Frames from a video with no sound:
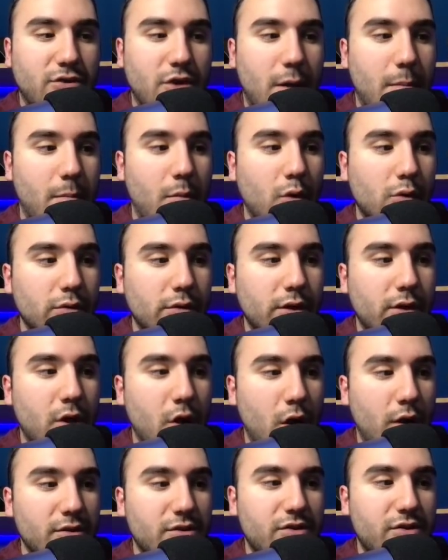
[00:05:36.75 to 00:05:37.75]
So I'm holding
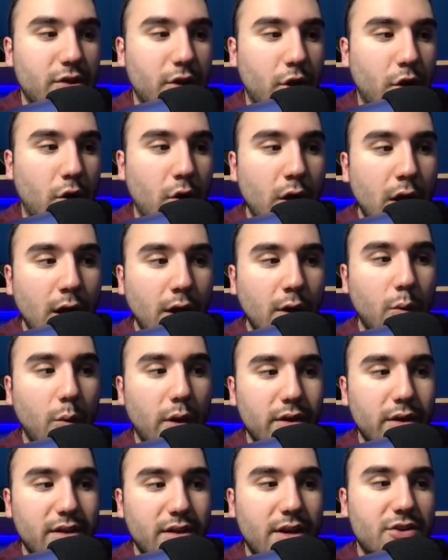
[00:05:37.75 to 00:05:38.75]
on still
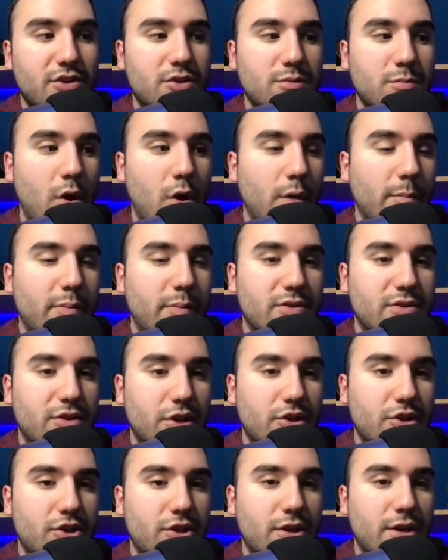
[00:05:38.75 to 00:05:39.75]
with a small
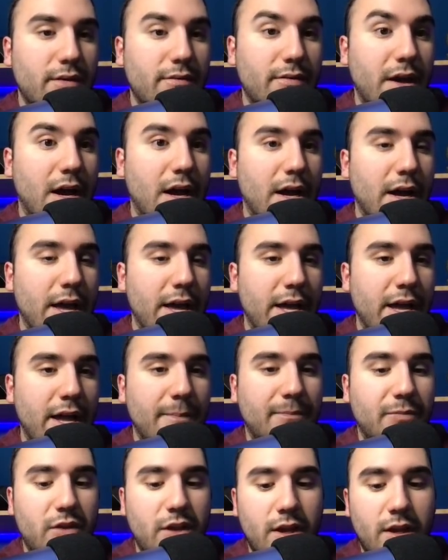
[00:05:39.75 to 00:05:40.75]
position of
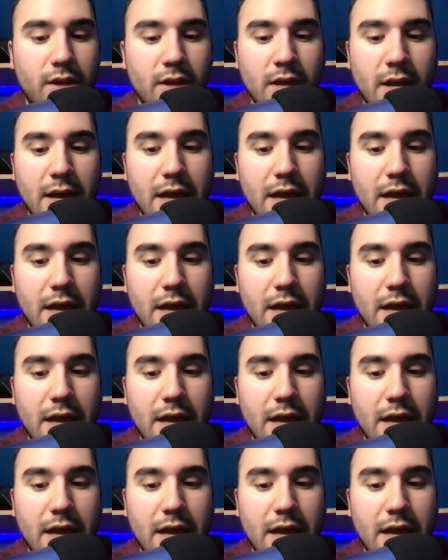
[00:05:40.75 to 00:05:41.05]
AMD.